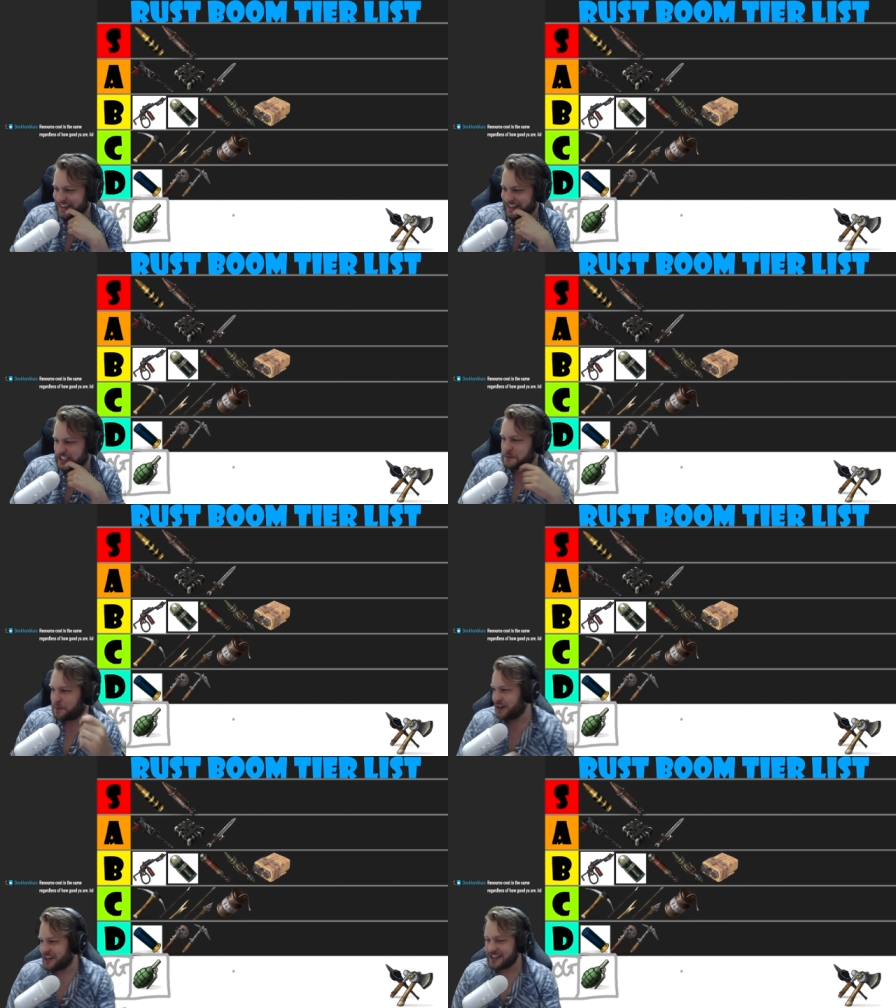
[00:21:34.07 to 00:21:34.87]
You
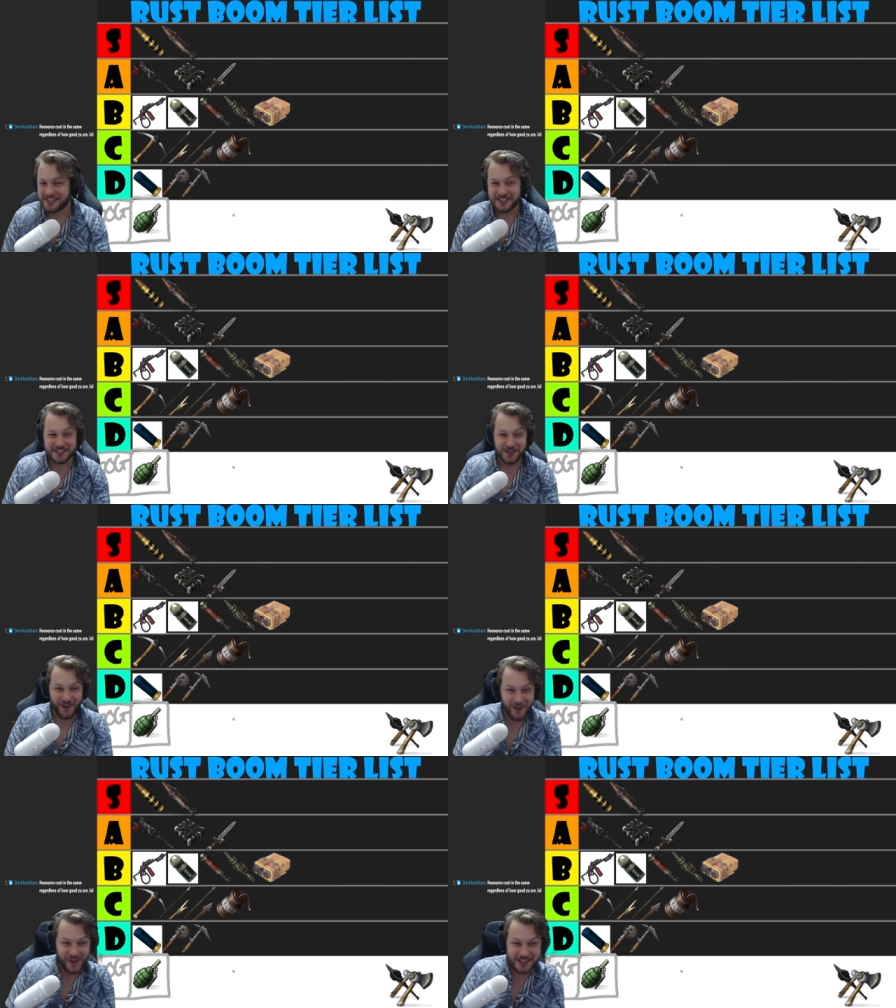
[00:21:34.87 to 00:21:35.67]
put a
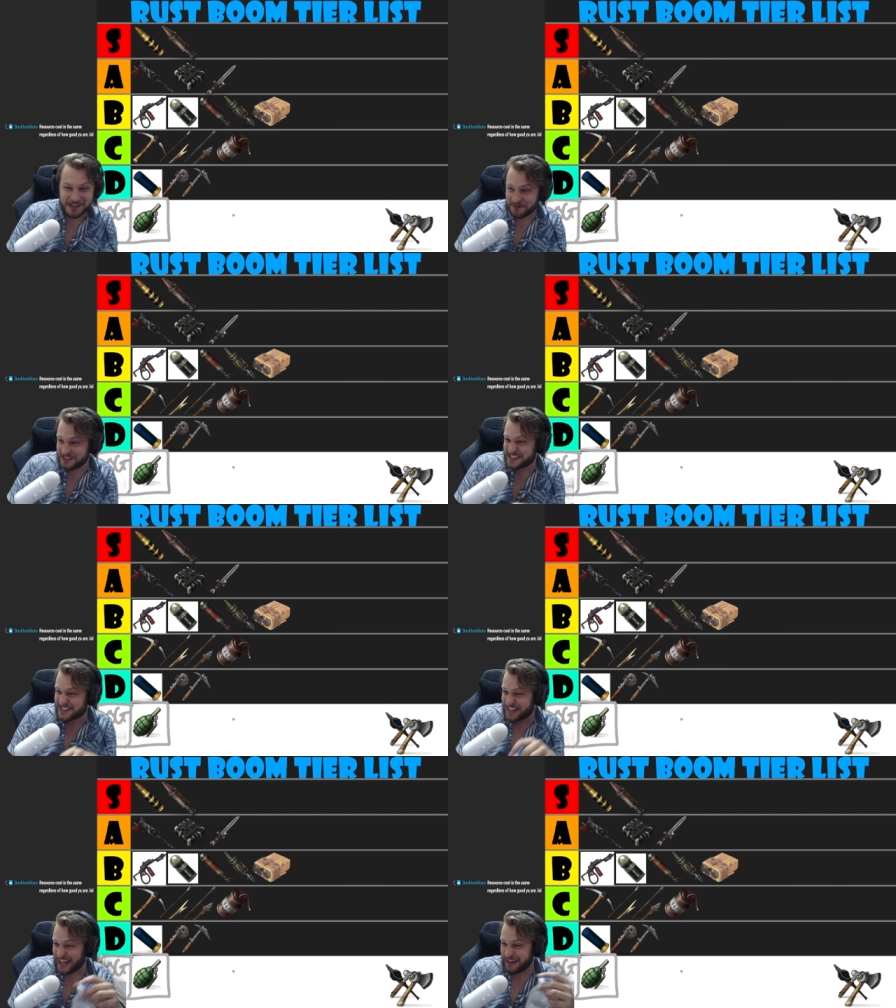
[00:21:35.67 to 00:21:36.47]
sword up with
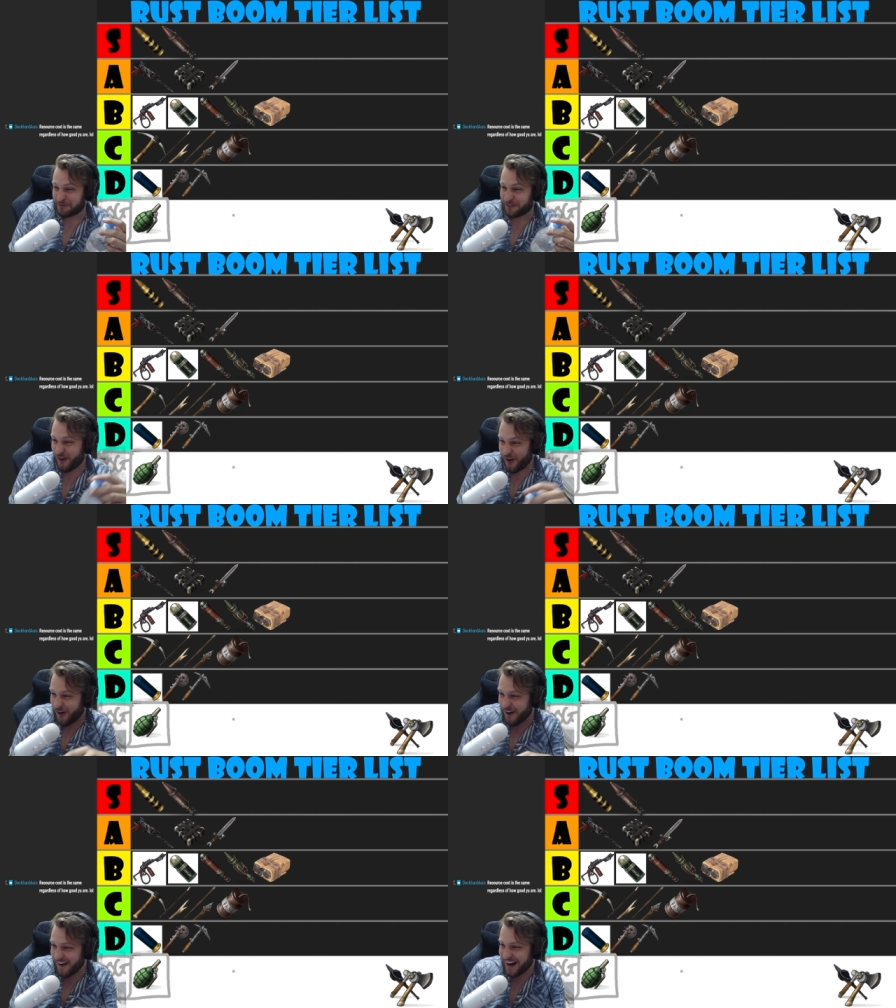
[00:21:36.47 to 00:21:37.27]
C4?